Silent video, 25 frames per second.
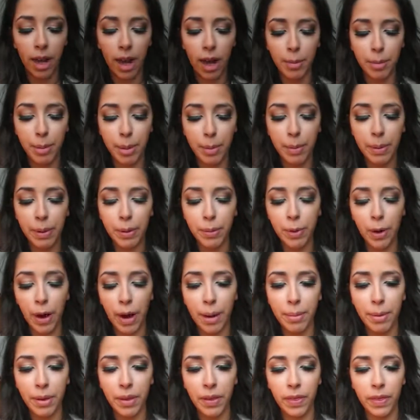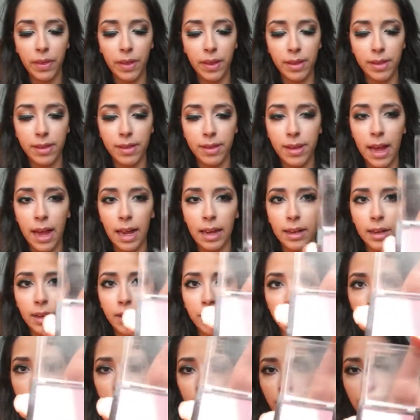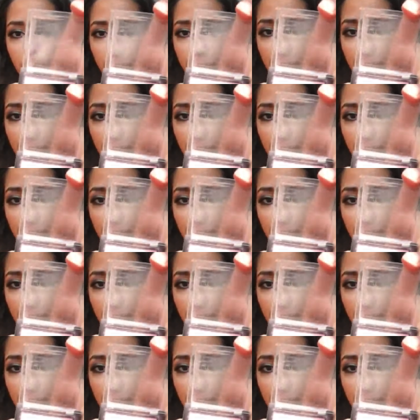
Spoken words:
I'm going to be grabbing this Sally Girl